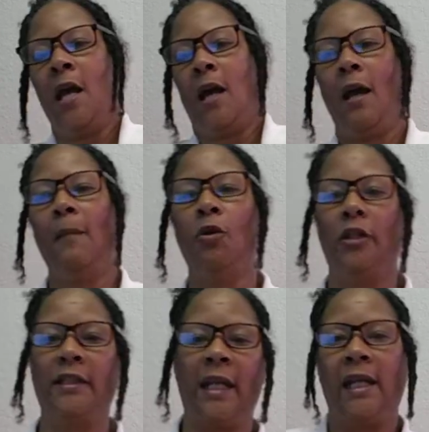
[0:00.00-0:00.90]
I'm
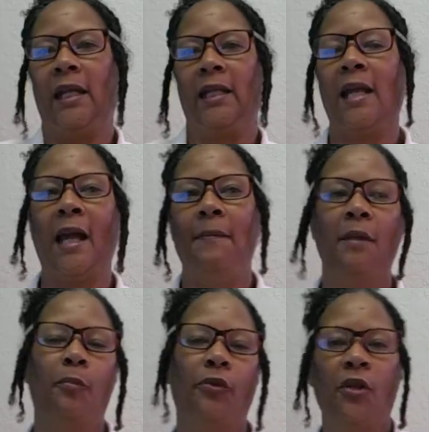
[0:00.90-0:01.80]
ordained, I'm the
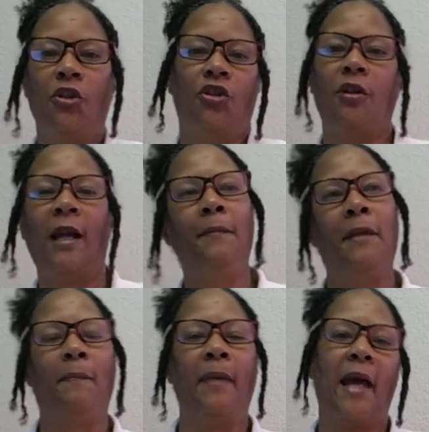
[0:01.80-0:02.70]
preacher, I'm the
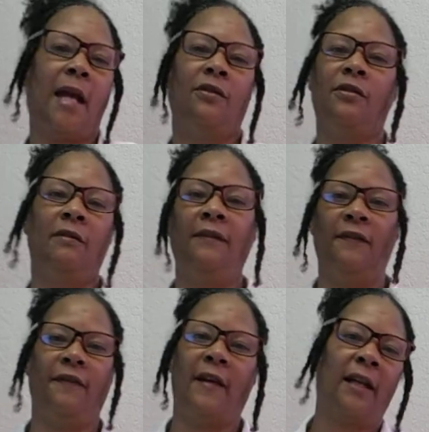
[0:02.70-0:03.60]
pastor and
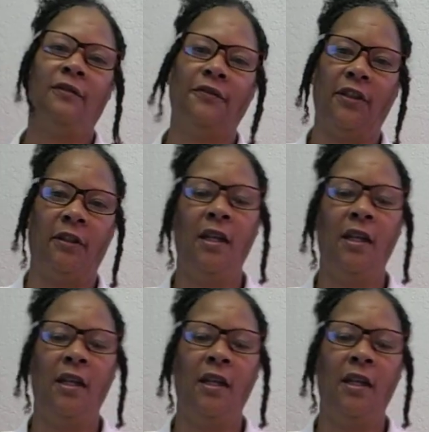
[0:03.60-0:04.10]
founder,